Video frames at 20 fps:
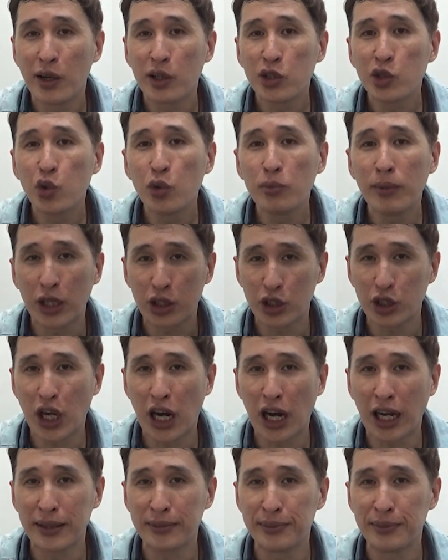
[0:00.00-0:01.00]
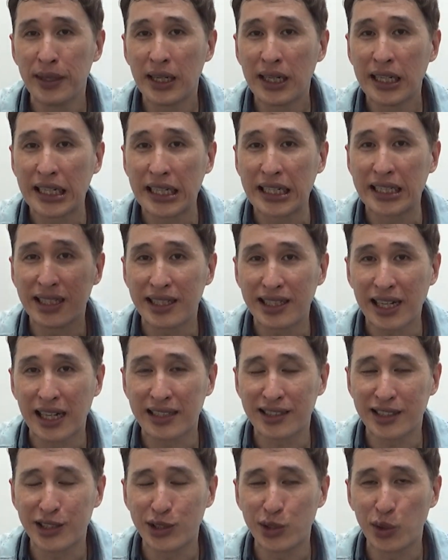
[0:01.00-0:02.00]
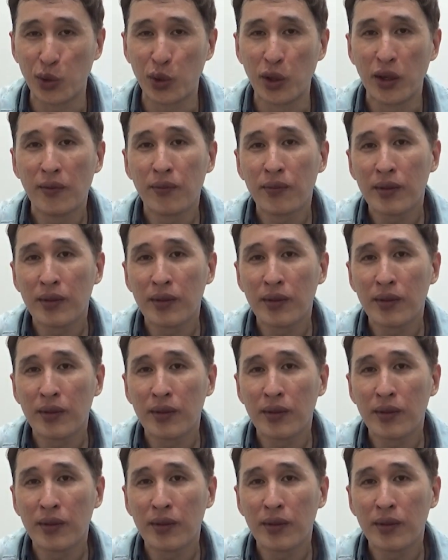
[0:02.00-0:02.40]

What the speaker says: too much time in the casino.